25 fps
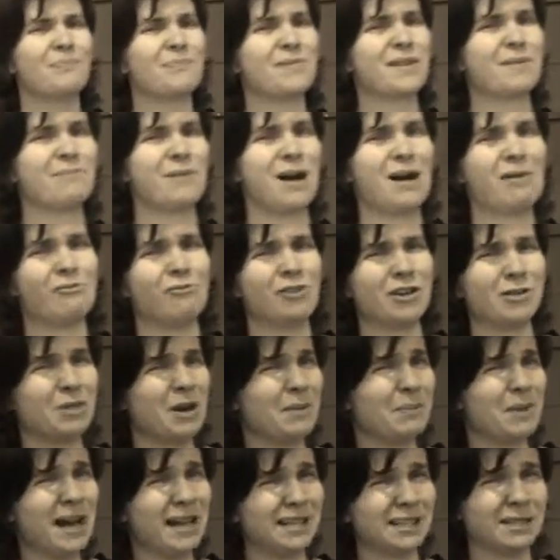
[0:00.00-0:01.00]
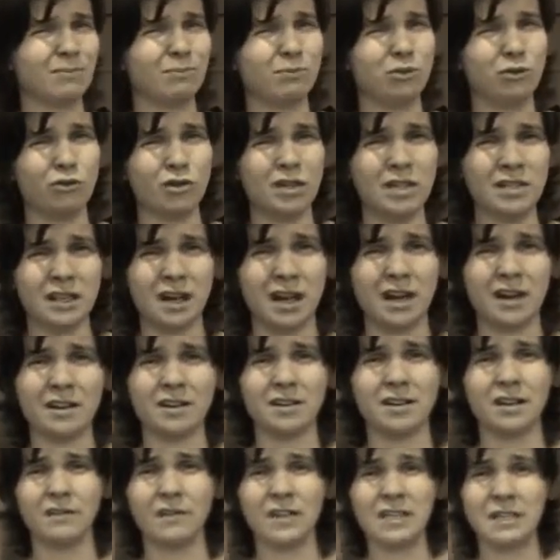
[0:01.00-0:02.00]
my, one of my past employers, I
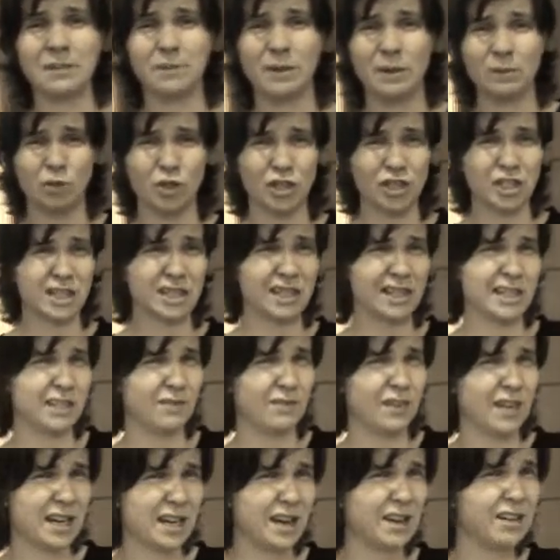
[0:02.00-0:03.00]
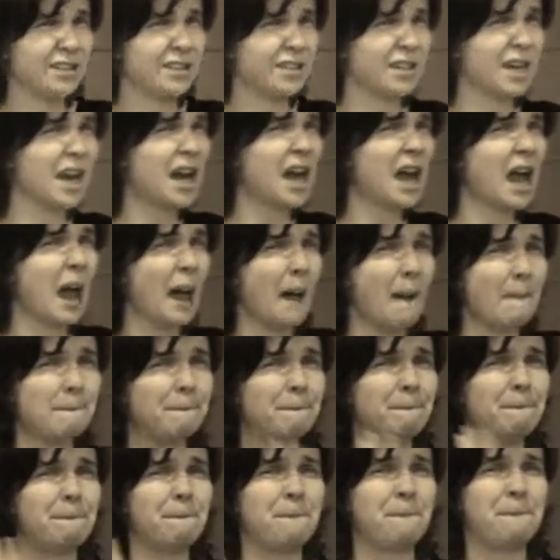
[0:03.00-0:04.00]
don't know if he's been watching these videos,
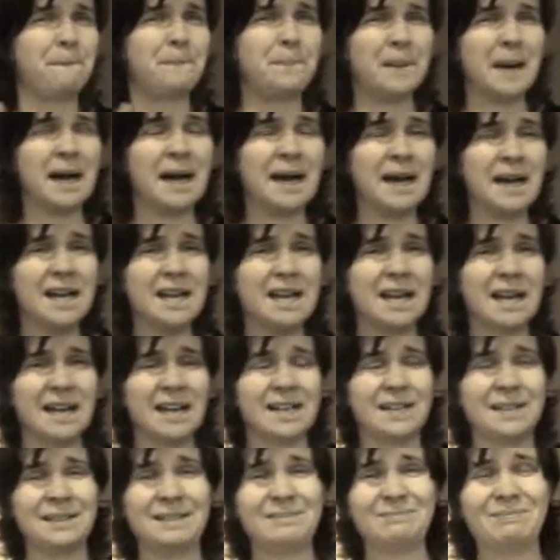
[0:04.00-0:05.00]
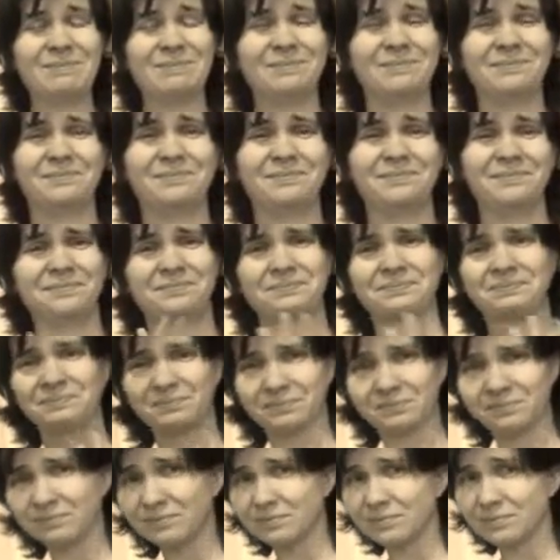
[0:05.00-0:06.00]
but um,
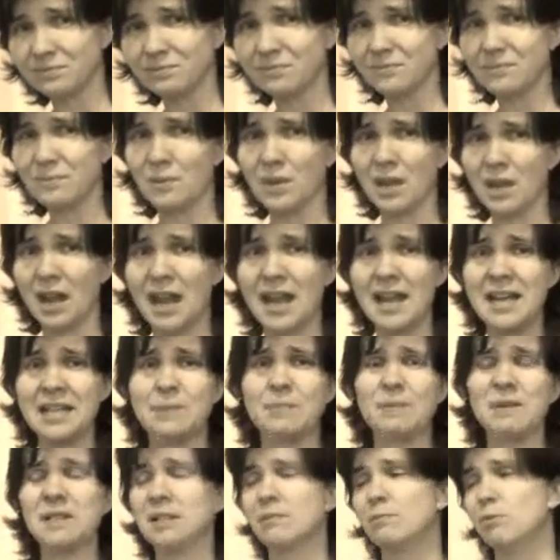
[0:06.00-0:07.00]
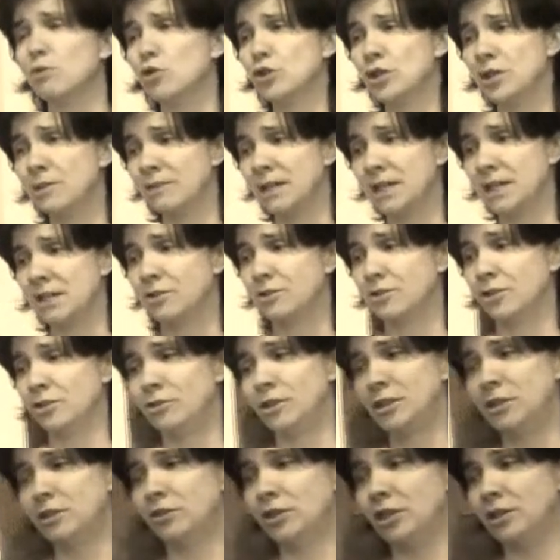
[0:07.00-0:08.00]
he's been supporting me
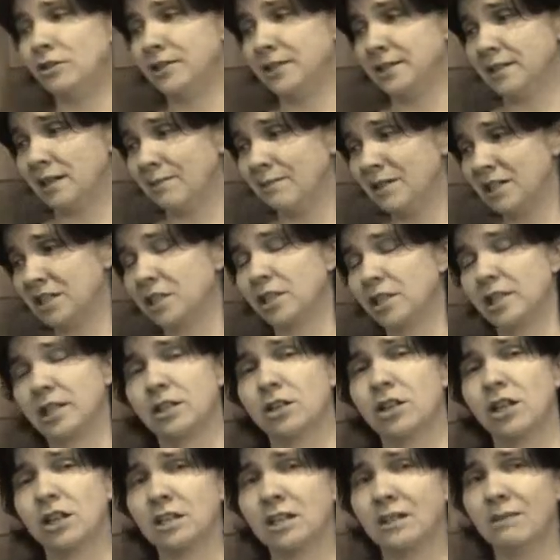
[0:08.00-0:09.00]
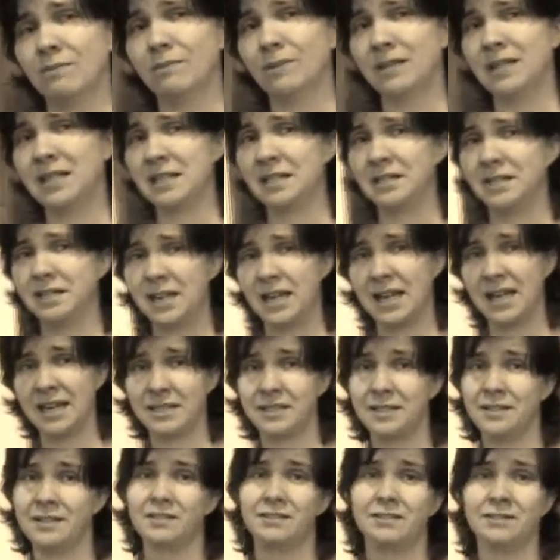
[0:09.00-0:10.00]
through and through. And I'm actually kind of blessed that
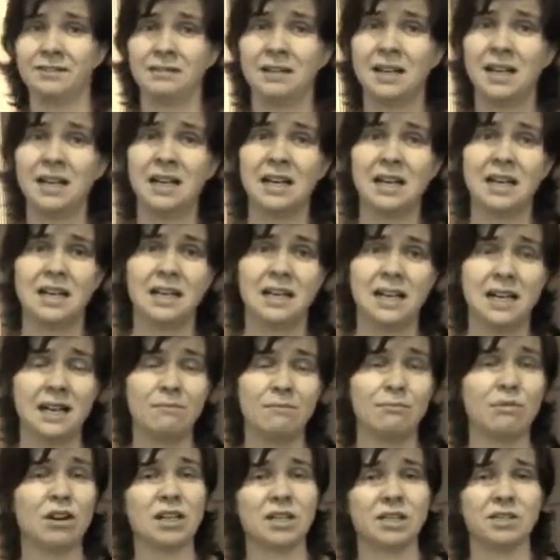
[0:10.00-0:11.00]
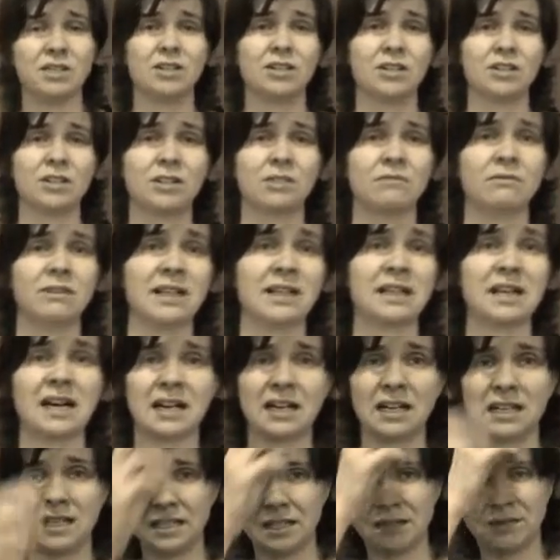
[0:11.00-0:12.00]
he's still in my circle,
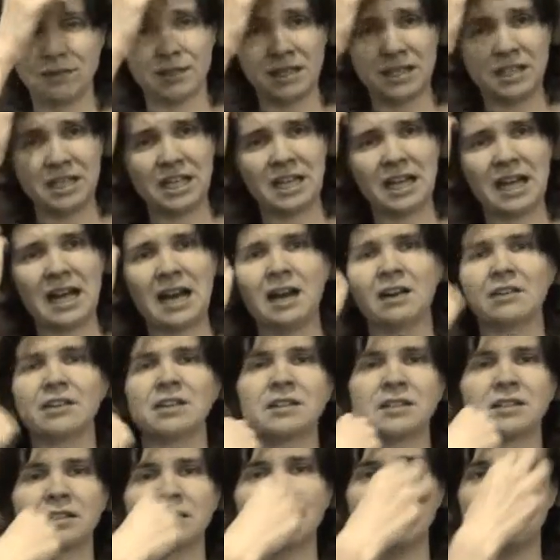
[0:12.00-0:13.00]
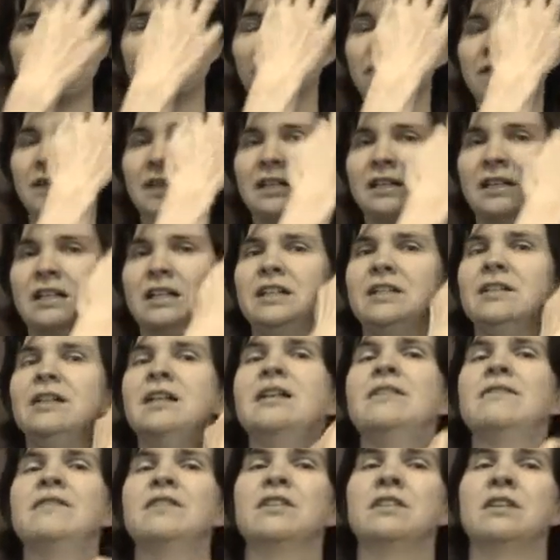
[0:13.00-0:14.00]
regardless, reaching out and stuff, you know,
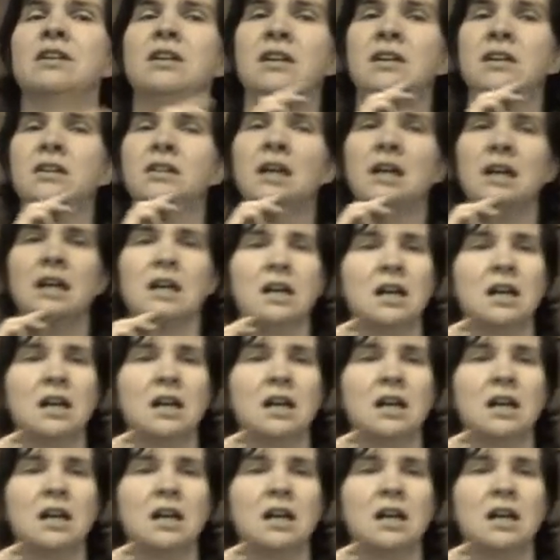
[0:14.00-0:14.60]
even though.